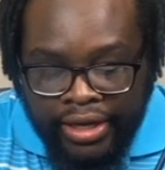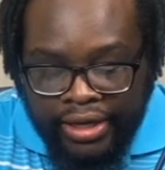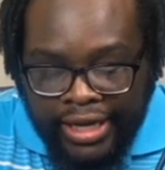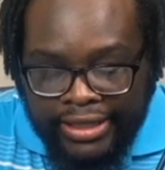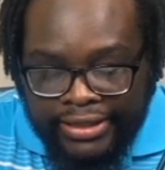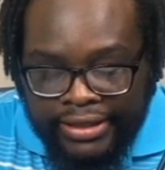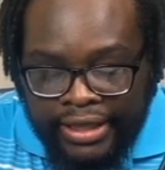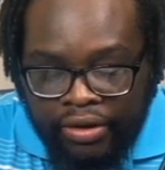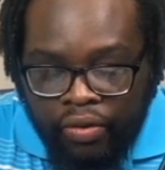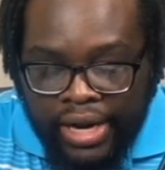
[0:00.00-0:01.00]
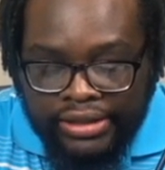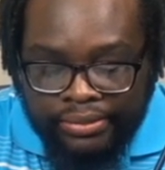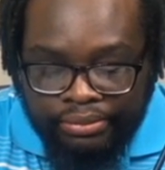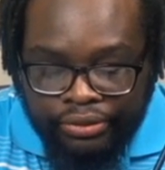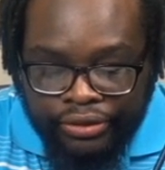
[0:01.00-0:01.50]
Next thing why it's
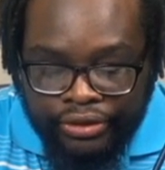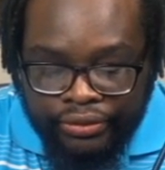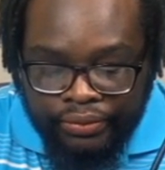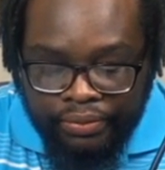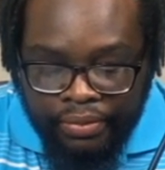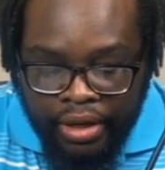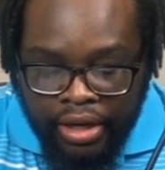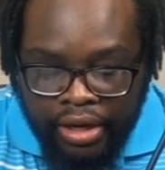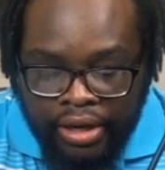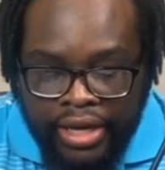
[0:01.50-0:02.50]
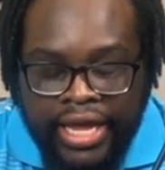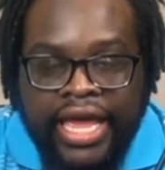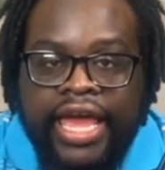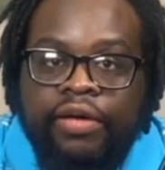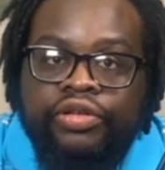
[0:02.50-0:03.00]
important, it
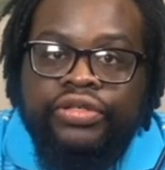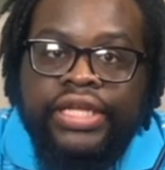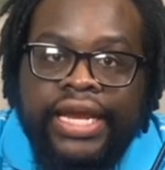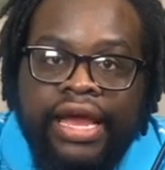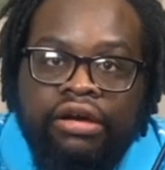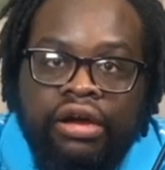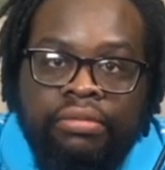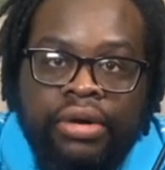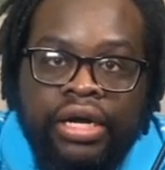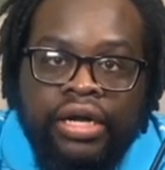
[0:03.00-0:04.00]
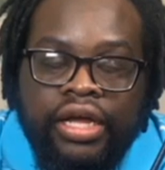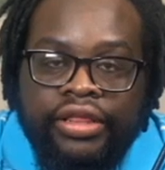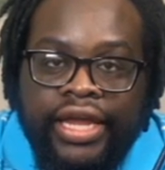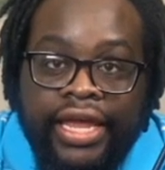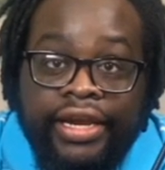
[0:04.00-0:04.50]
helps you stand out among other
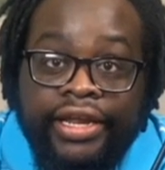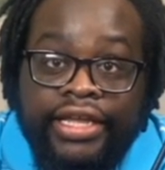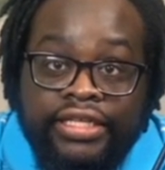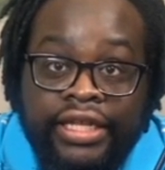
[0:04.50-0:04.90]
candidates.